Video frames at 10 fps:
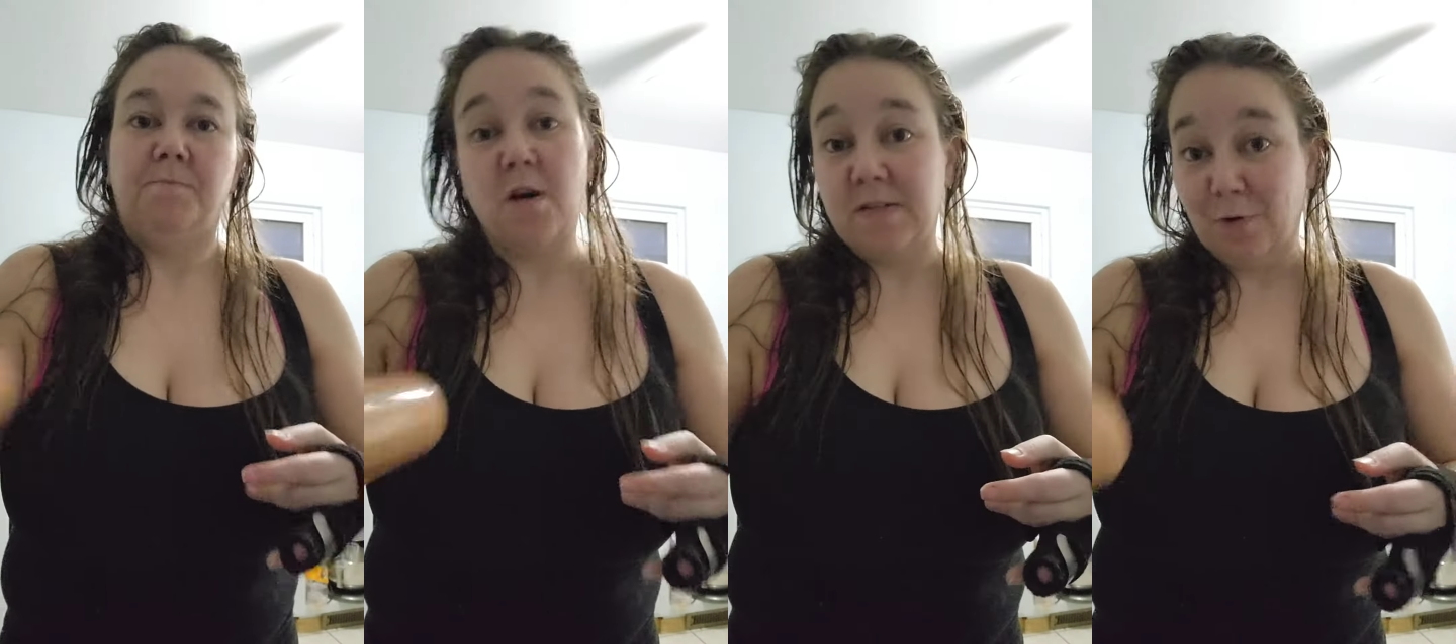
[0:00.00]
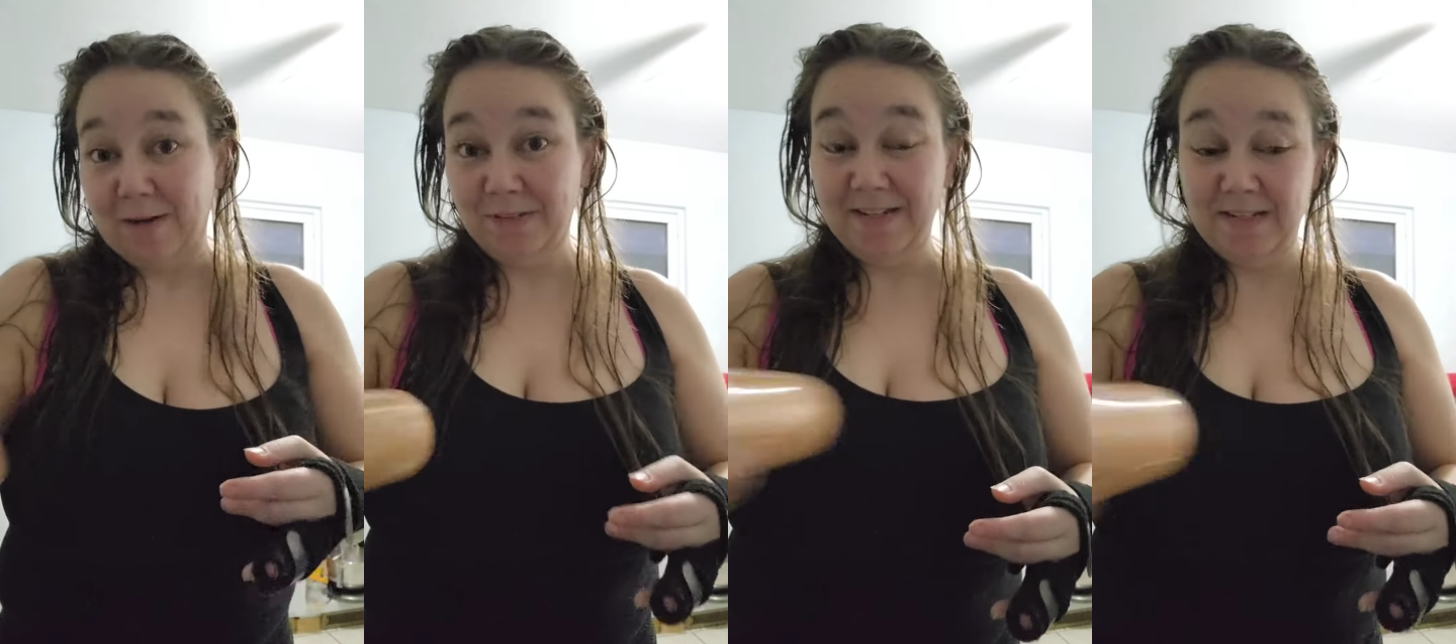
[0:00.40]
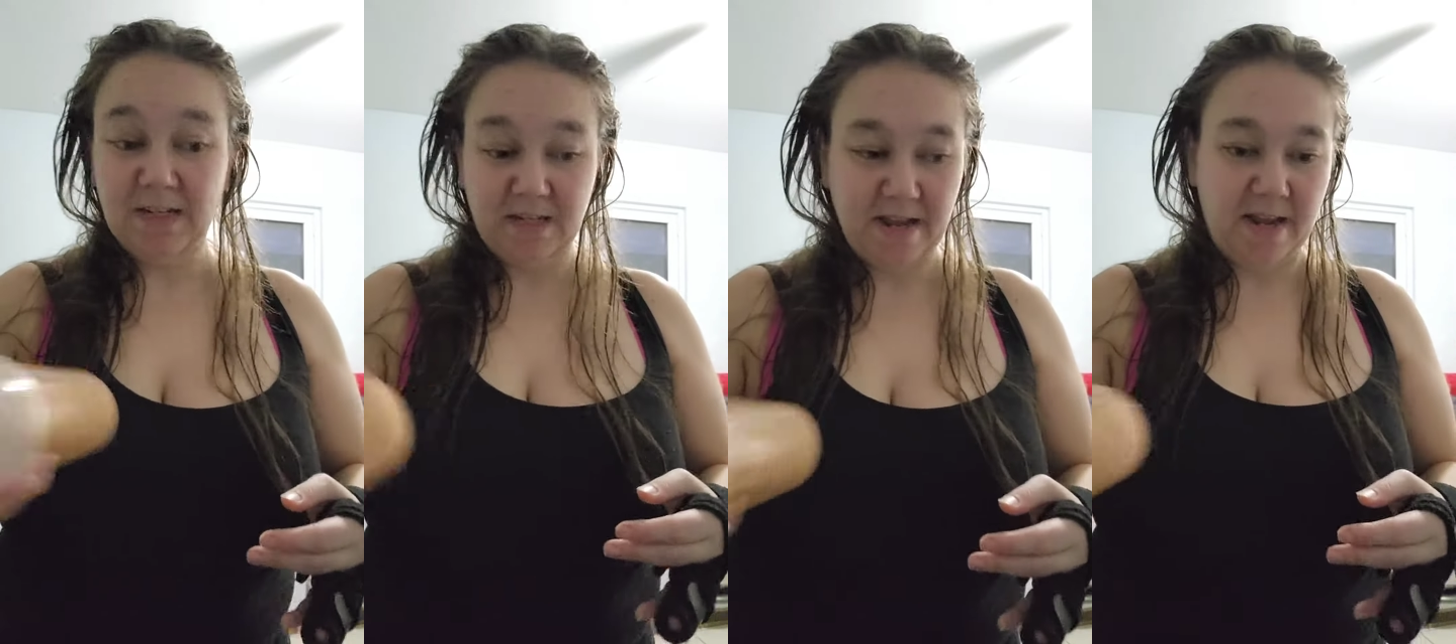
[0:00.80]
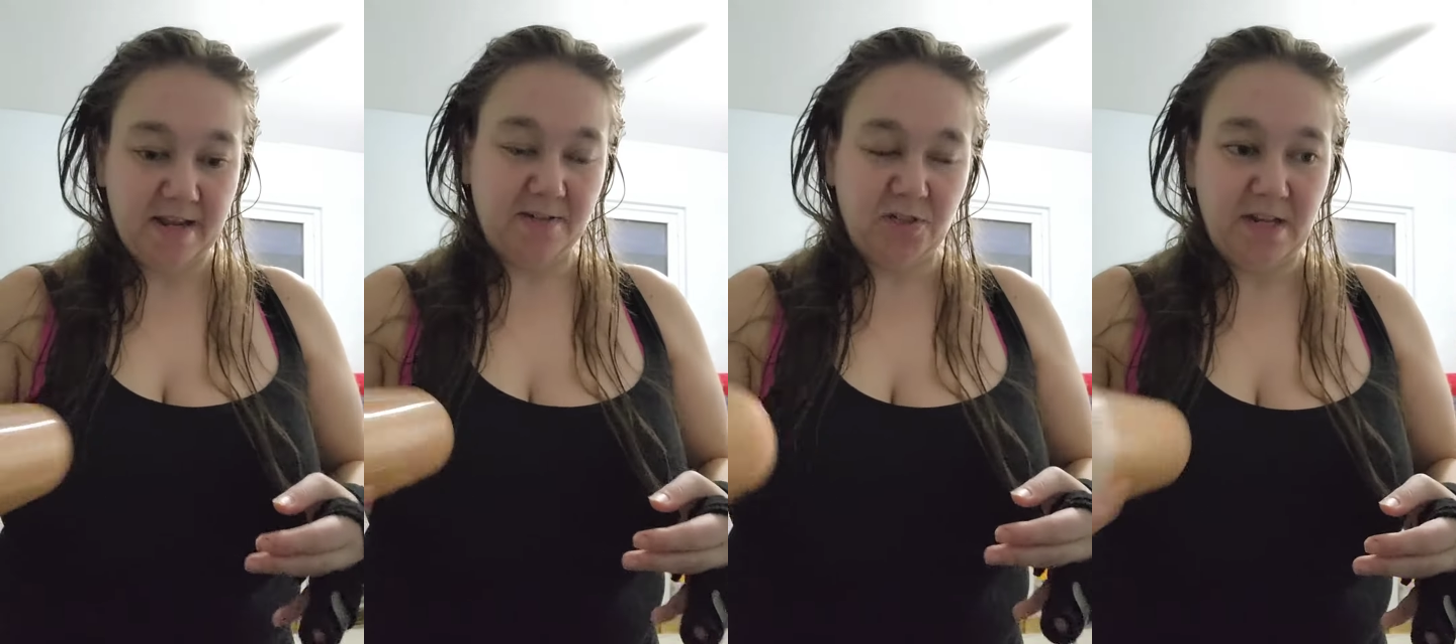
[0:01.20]
caused a brain bleed,
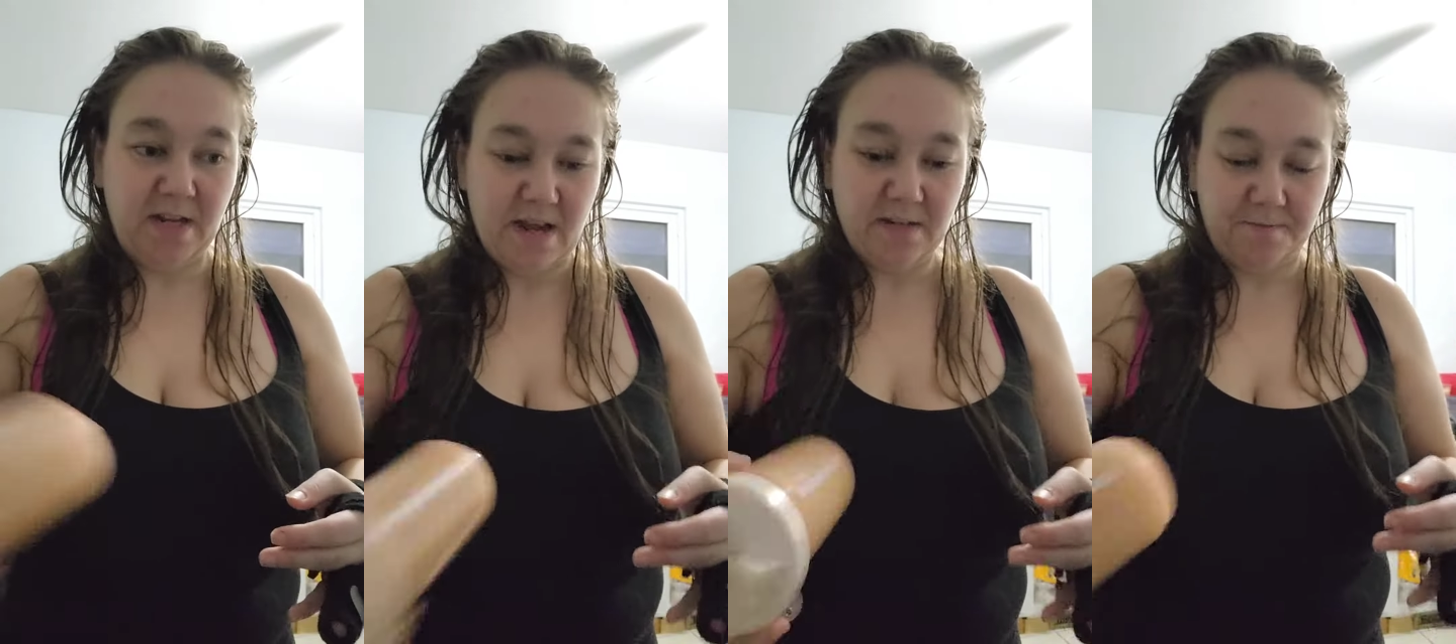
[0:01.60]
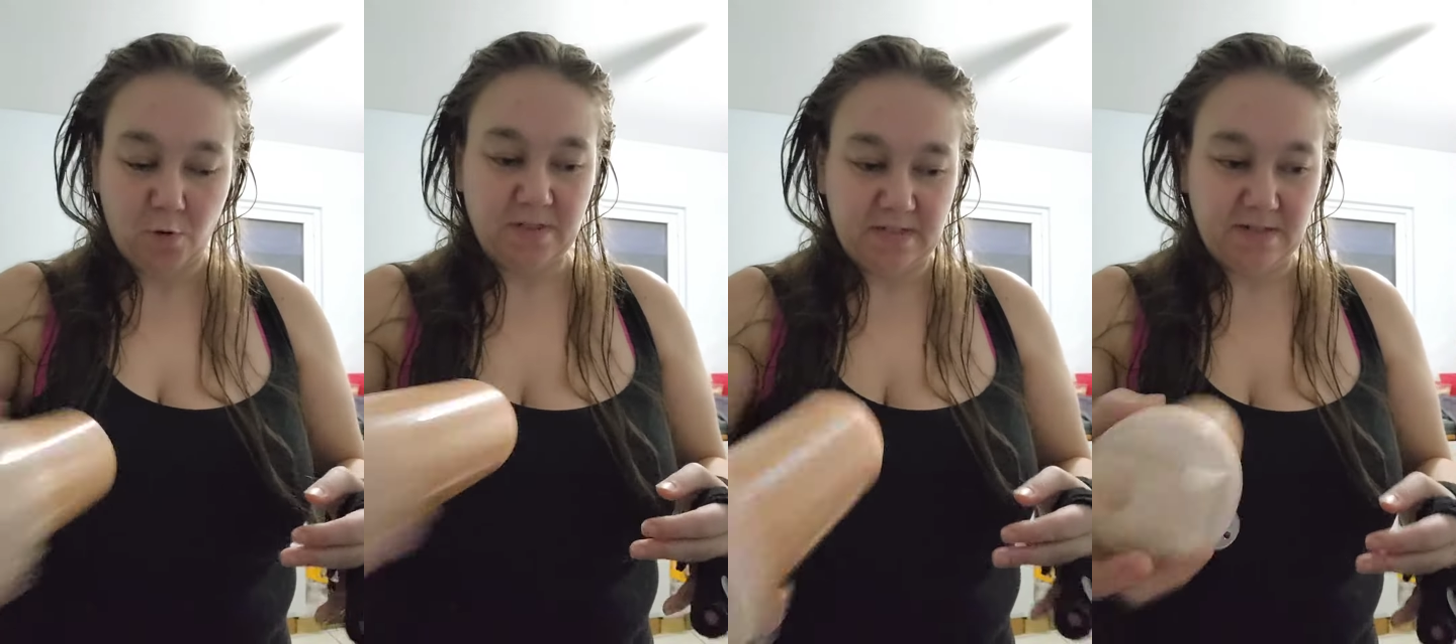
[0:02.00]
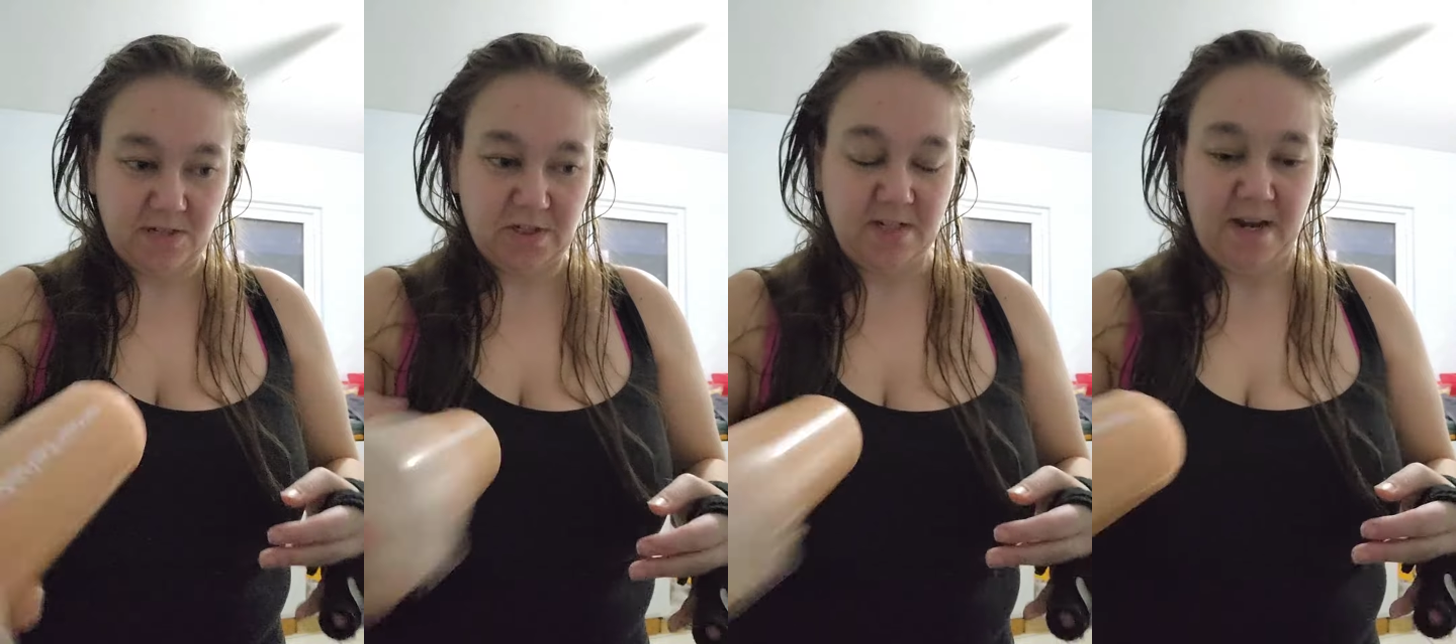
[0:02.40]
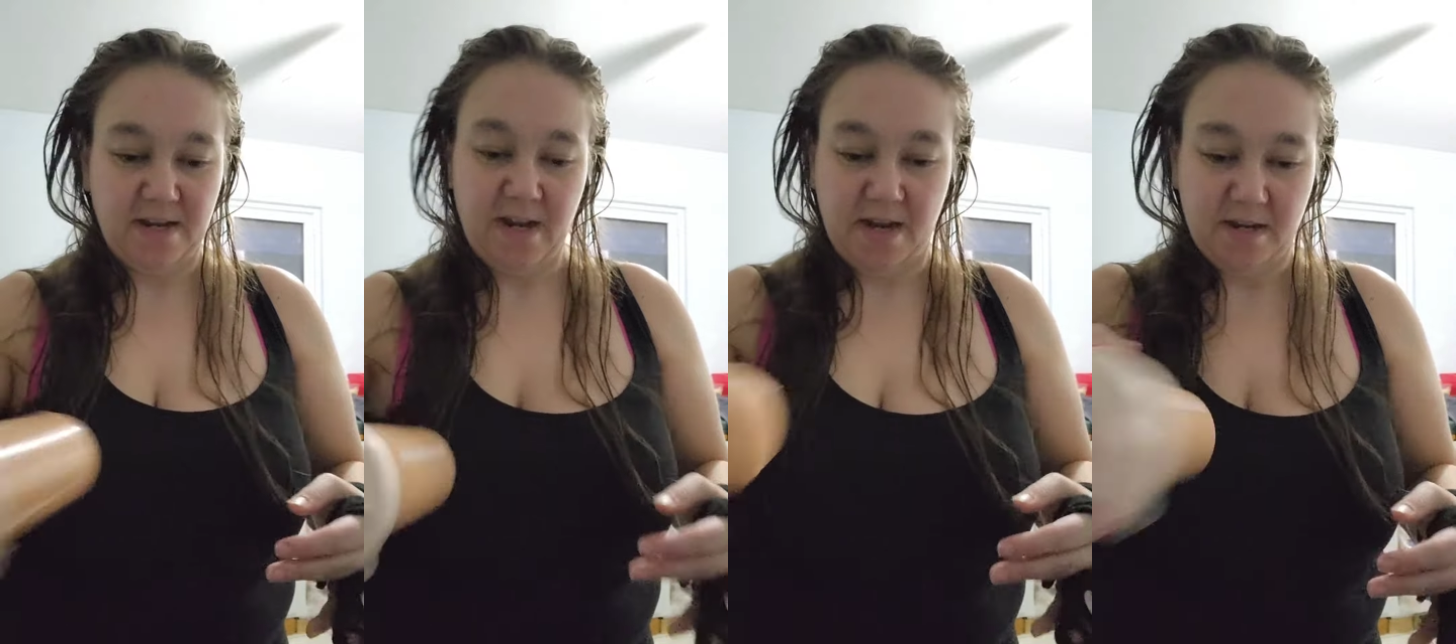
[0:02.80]
and she had 4 stitches in her
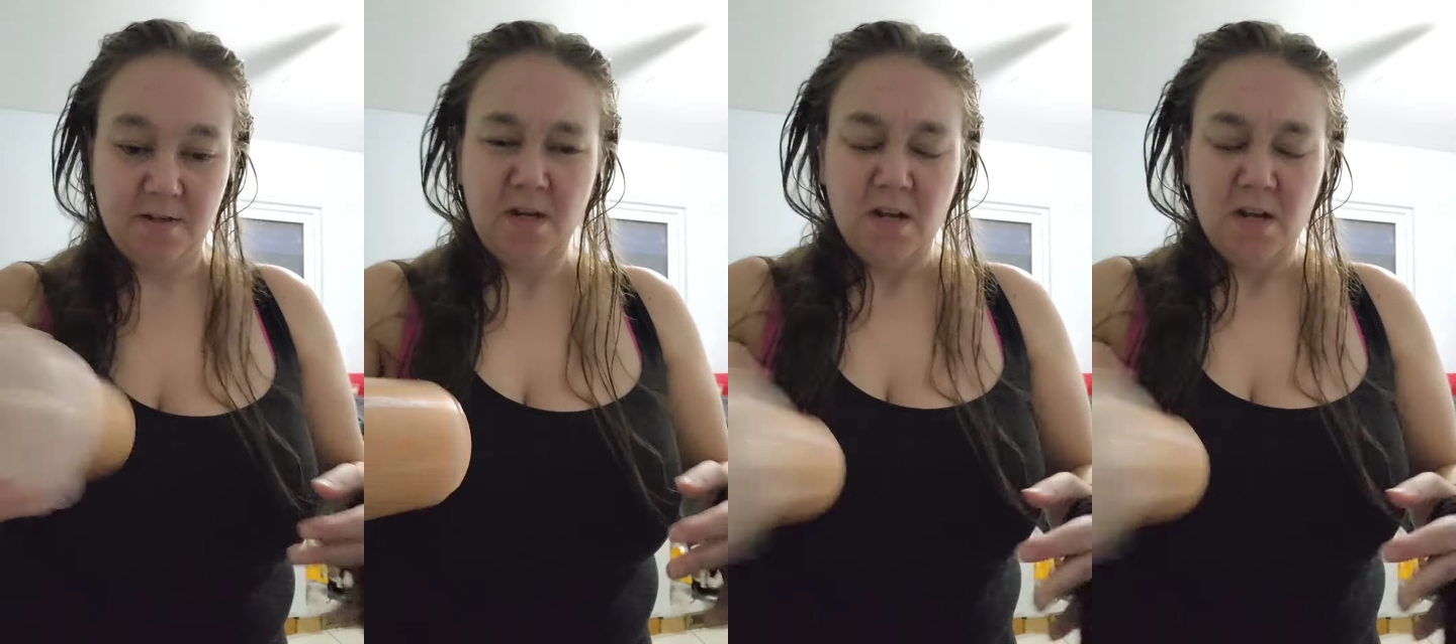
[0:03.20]
head,